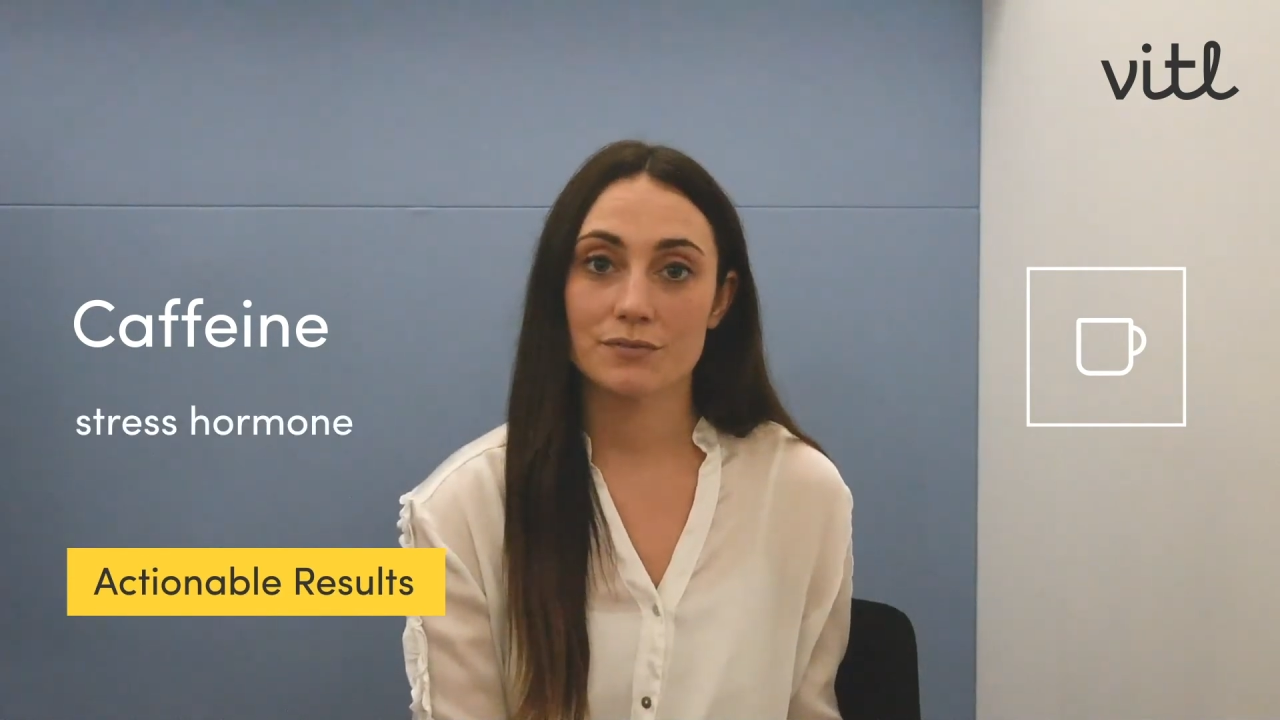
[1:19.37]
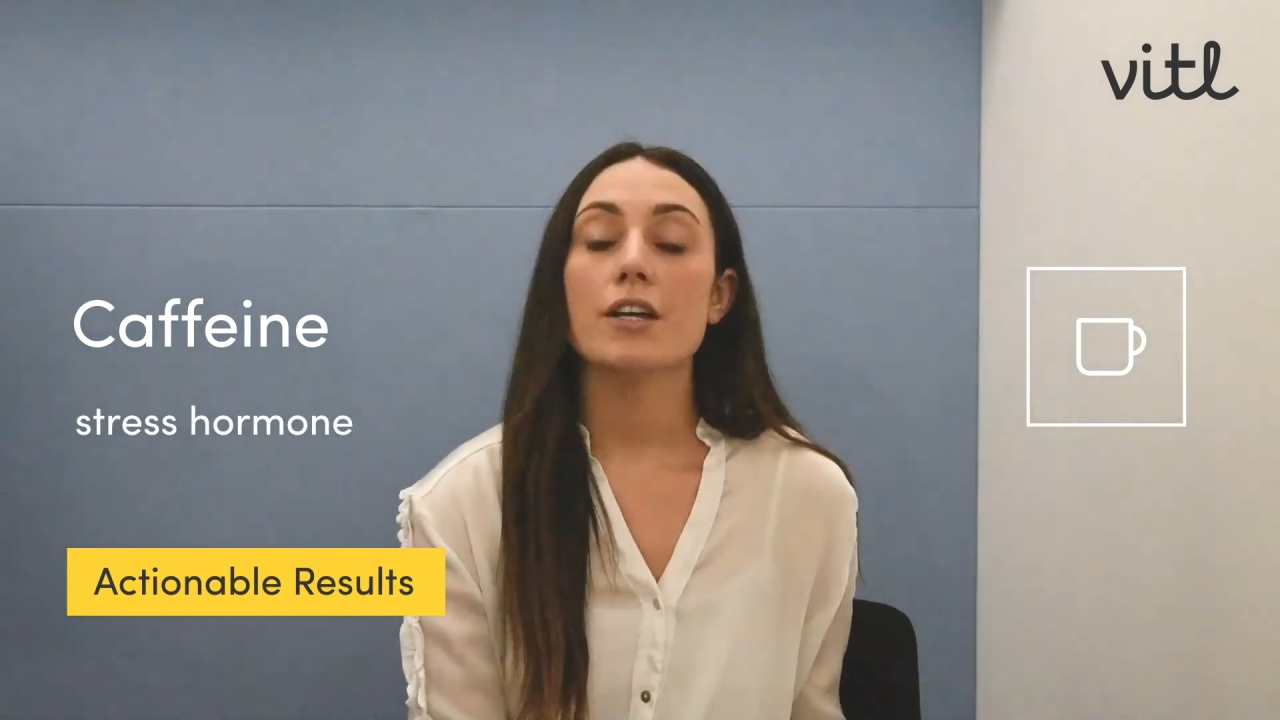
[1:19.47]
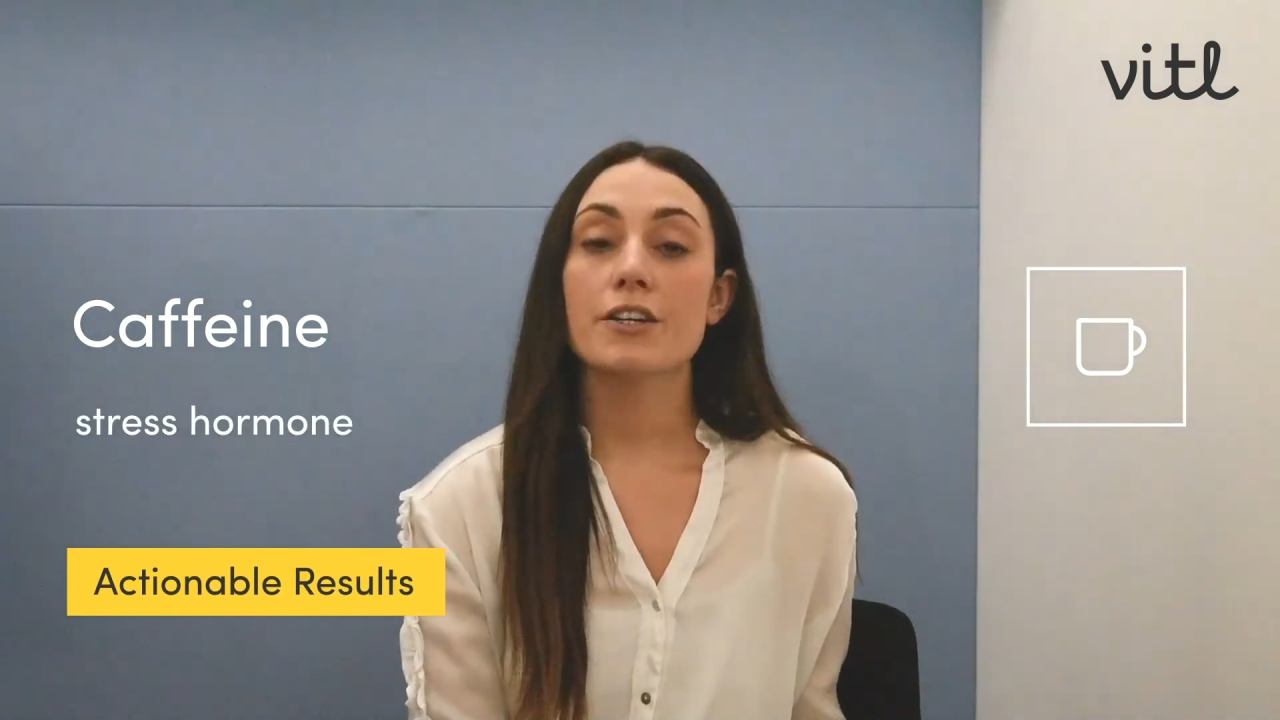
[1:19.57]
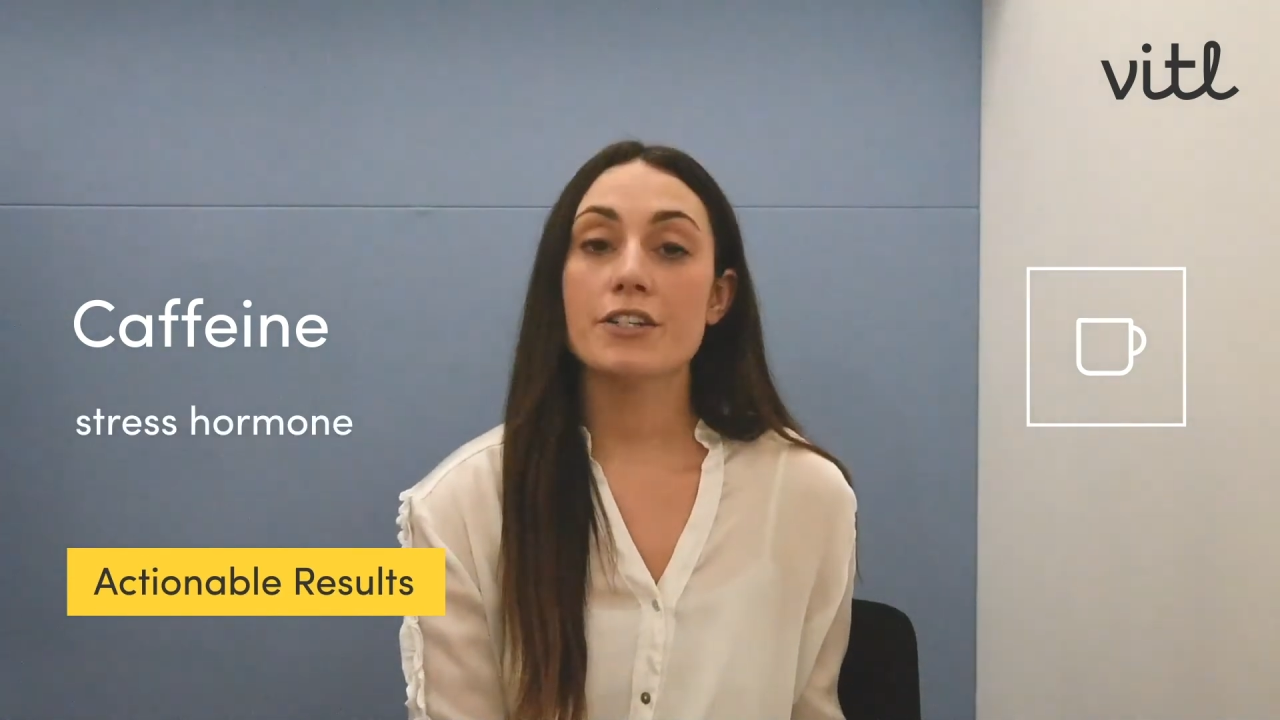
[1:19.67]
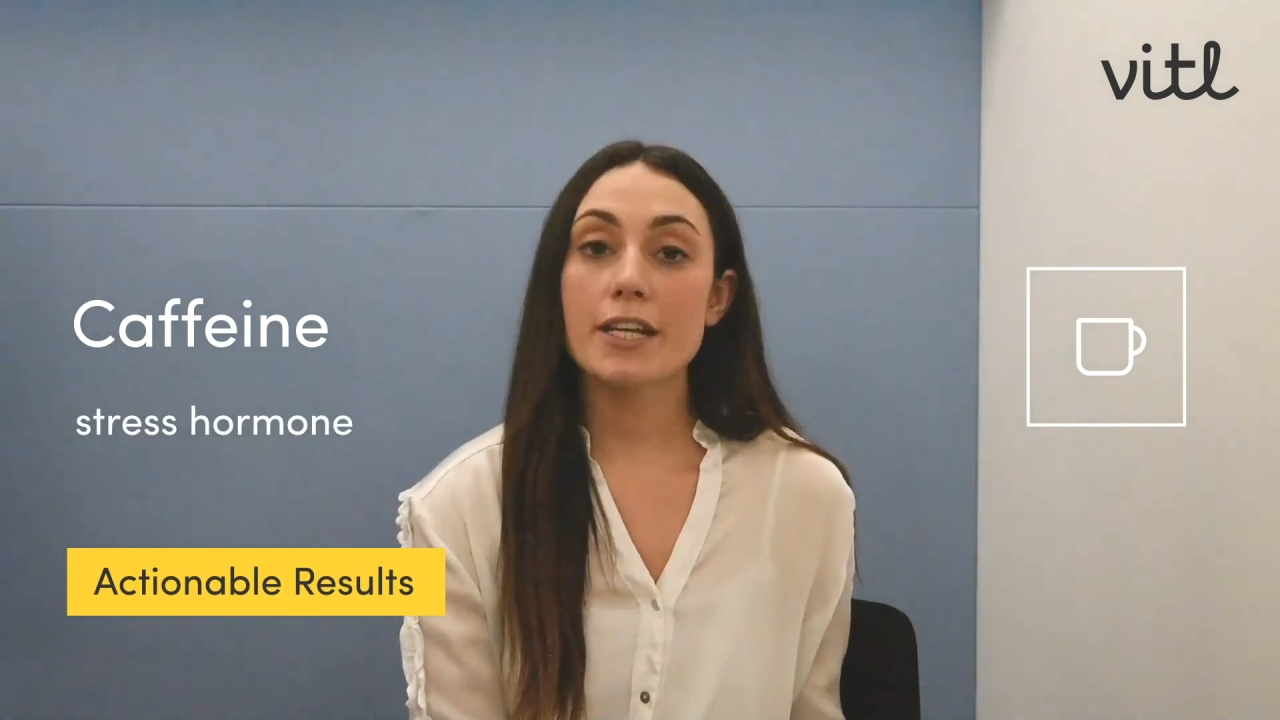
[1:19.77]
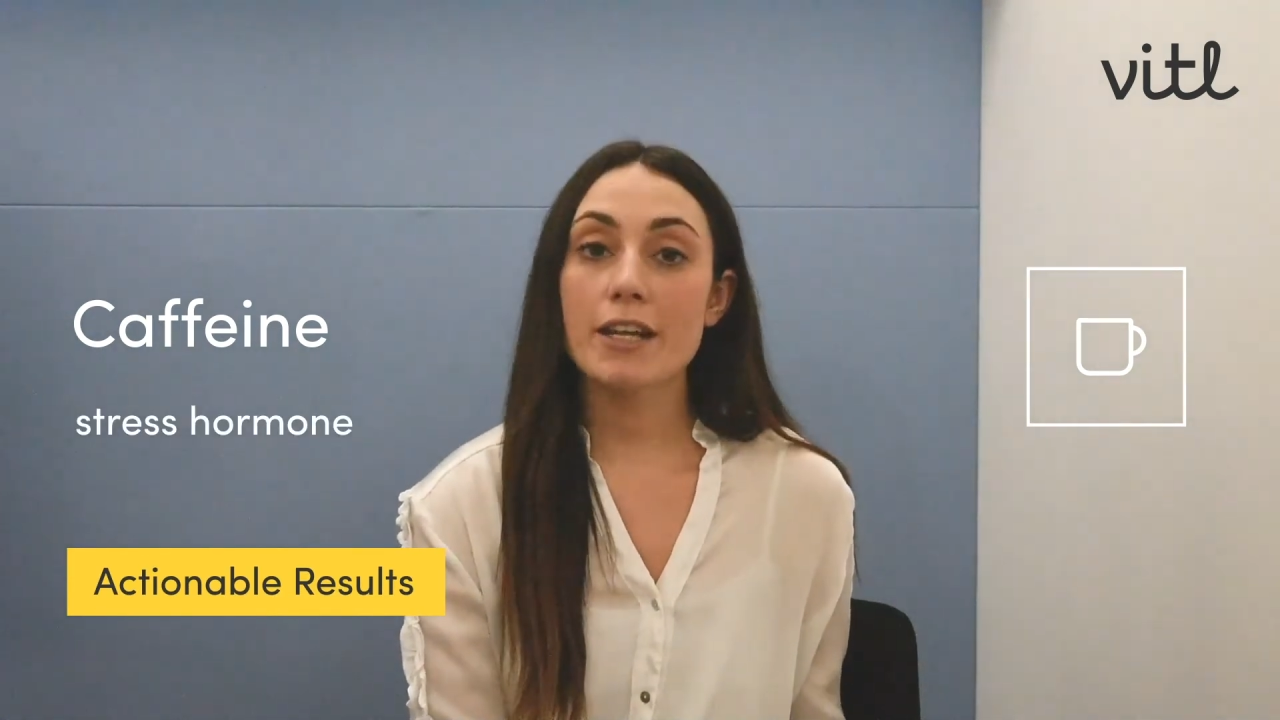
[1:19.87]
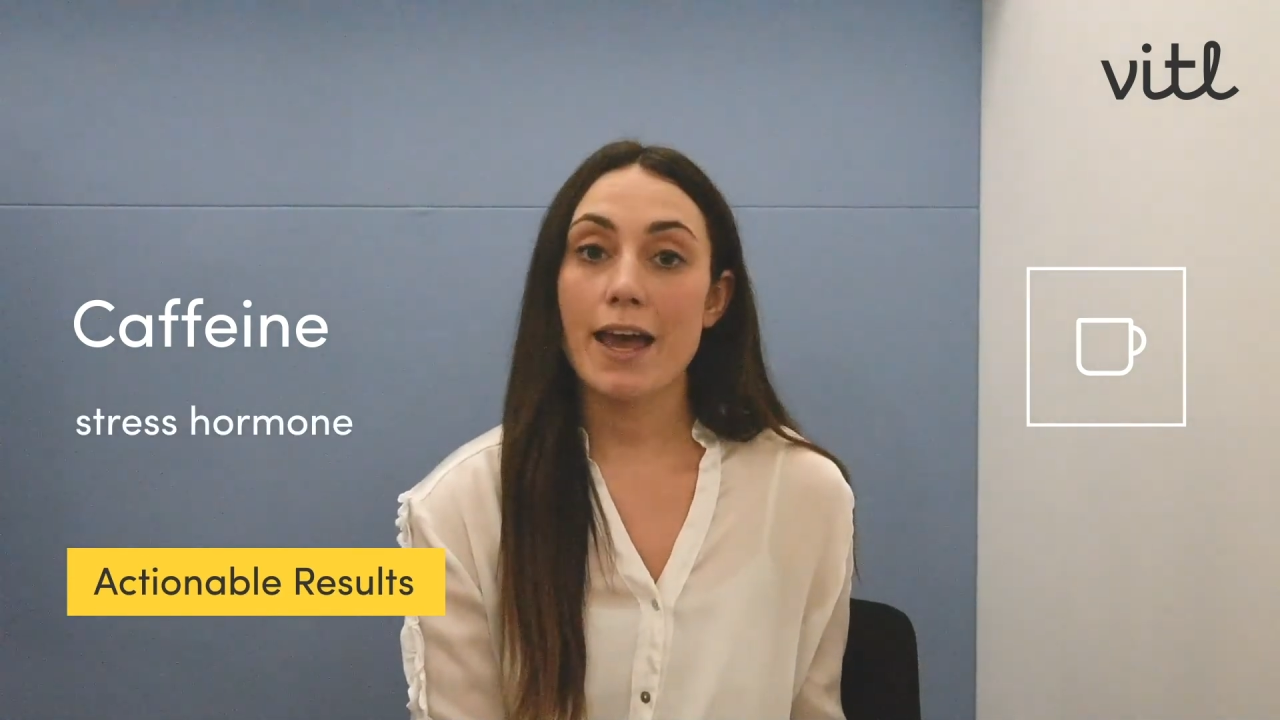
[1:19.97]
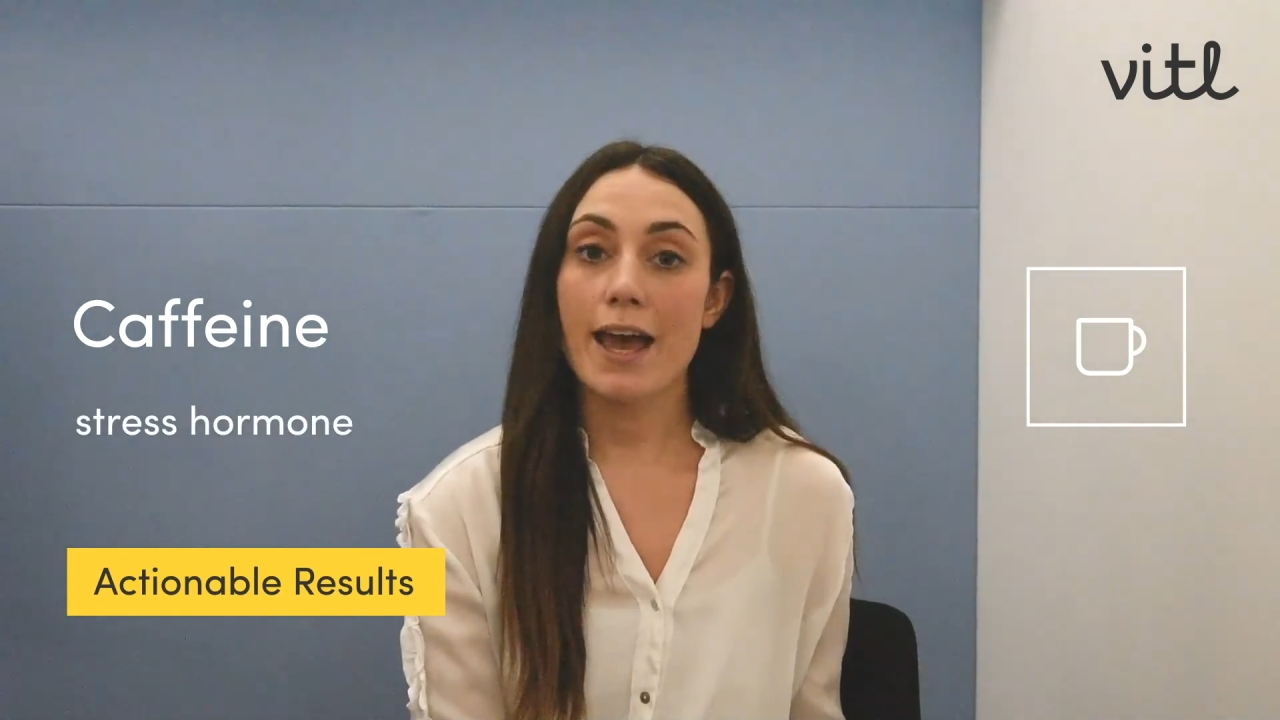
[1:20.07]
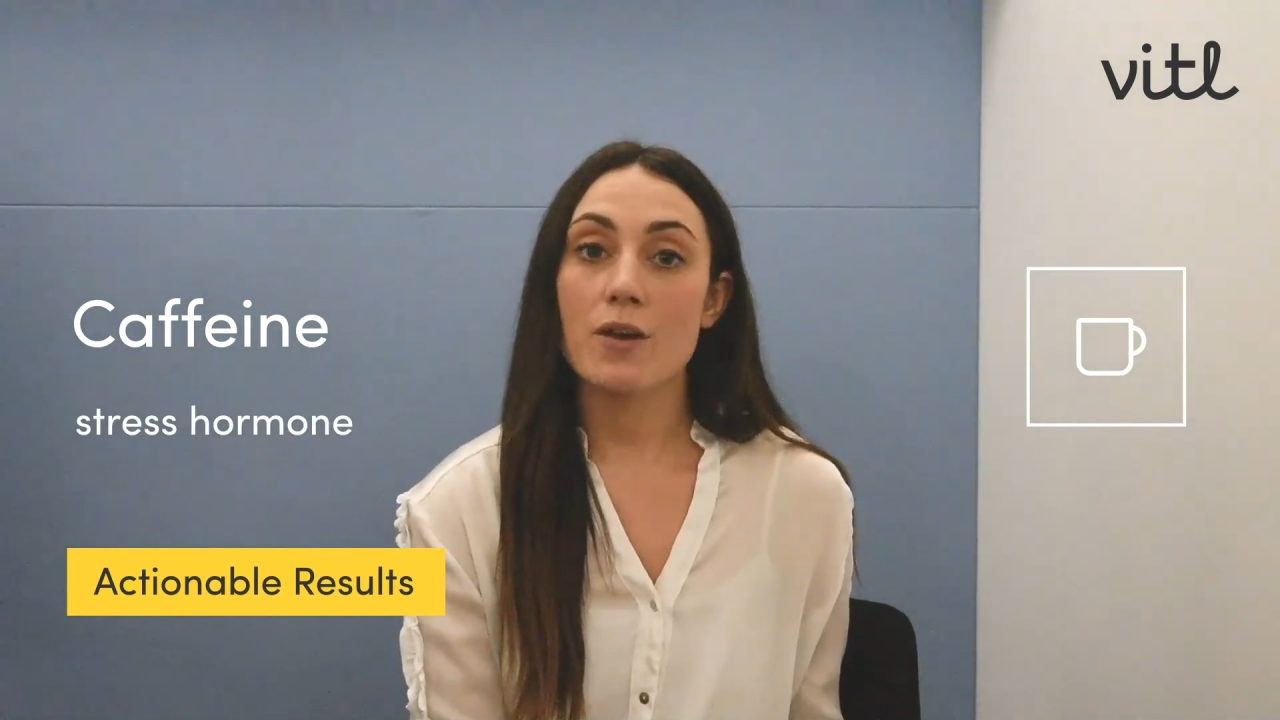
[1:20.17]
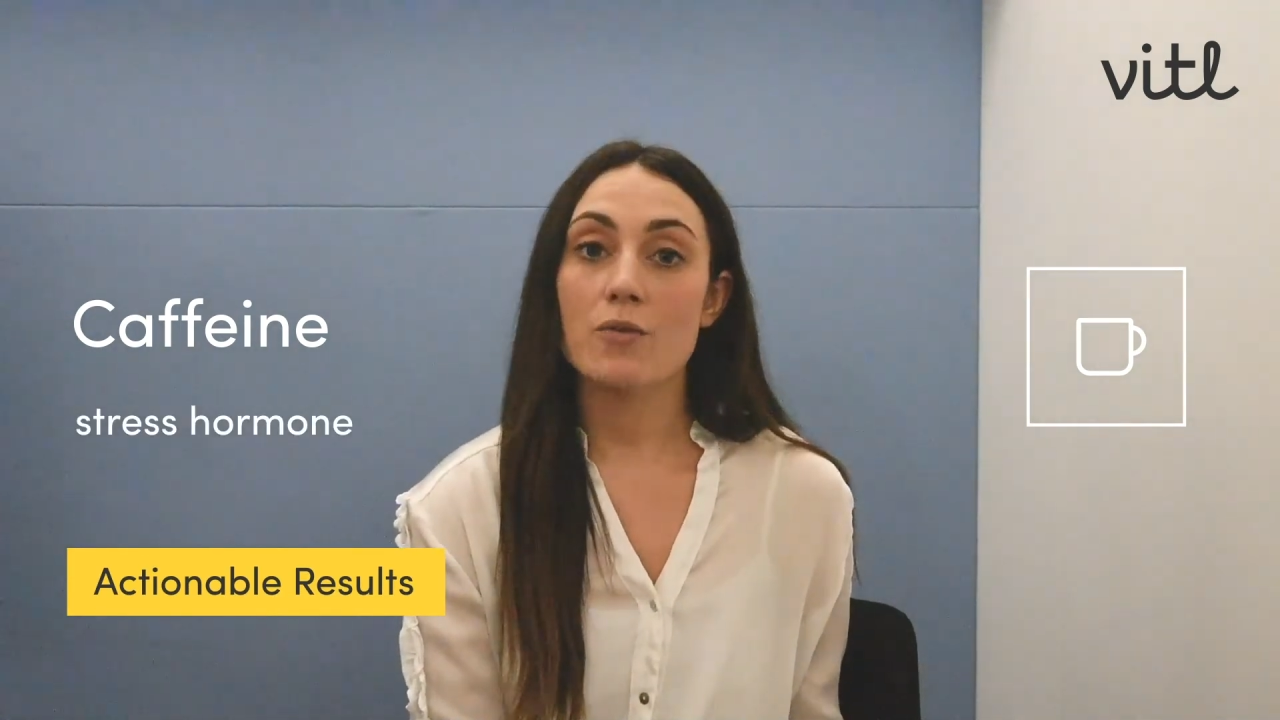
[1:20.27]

Your DNA